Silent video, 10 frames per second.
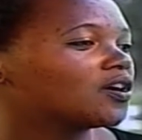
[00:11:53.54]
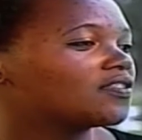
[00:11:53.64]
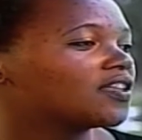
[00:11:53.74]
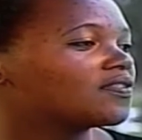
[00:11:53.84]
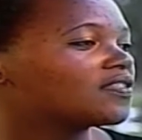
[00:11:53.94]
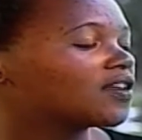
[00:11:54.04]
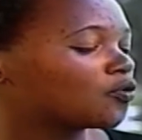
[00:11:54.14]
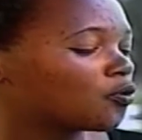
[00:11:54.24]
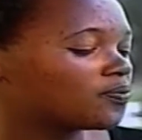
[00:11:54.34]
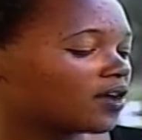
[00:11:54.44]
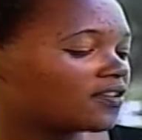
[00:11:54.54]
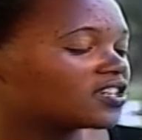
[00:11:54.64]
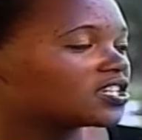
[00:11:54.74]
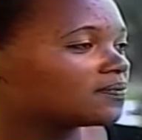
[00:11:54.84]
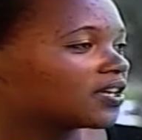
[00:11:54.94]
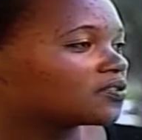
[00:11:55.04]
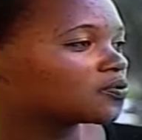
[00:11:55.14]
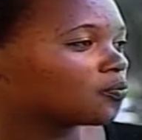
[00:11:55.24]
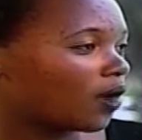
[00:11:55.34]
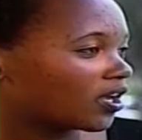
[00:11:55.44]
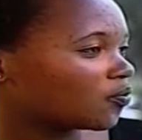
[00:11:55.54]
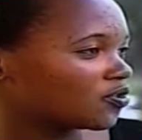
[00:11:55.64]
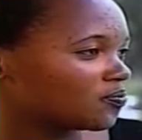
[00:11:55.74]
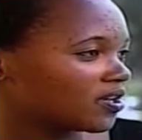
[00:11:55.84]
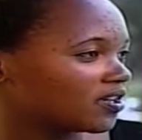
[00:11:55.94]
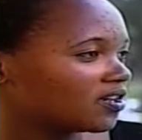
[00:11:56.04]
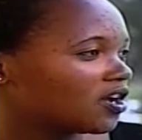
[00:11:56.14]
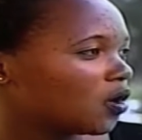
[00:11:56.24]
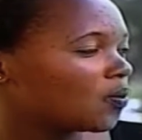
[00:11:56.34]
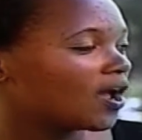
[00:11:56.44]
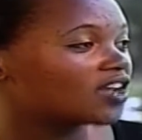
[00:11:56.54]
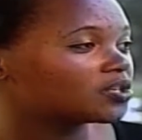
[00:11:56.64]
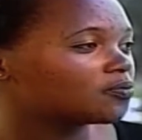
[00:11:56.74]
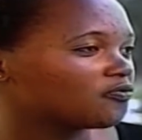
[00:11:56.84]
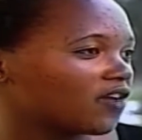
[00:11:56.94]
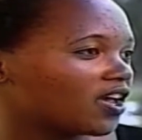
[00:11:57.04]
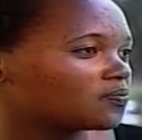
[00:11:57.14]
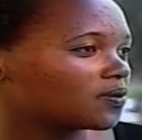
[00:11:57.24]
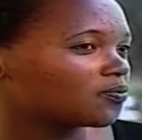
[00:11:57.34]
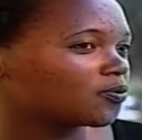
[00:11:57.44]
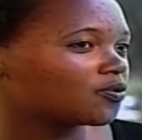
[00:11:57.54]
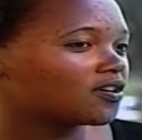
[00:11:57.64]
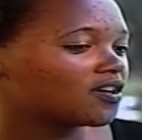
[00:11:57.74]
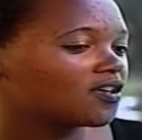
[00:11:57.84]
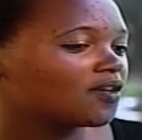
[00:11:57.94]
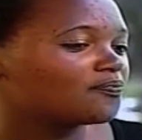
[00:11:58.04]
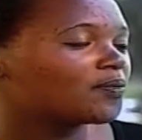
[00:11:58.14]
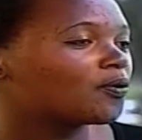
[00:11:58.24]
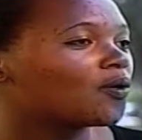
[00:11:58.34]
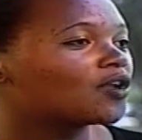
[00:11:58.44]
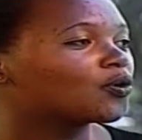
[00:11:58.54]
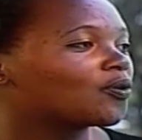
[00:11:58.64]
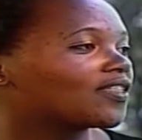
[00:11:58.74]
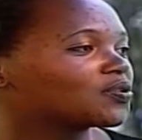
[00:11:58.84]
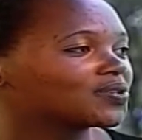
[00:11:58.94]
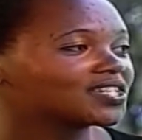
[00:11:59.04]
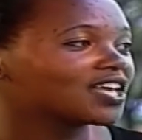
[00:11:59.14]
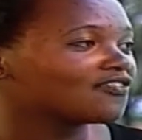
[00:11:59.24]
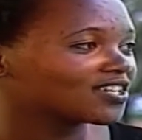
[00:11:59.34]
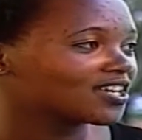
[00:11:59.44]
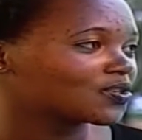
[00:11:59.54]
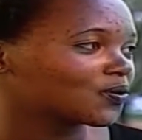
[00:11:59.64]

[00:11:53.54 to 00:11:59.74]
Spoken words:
the team that's working with me, we're a team of 8 people who are no more than 27 years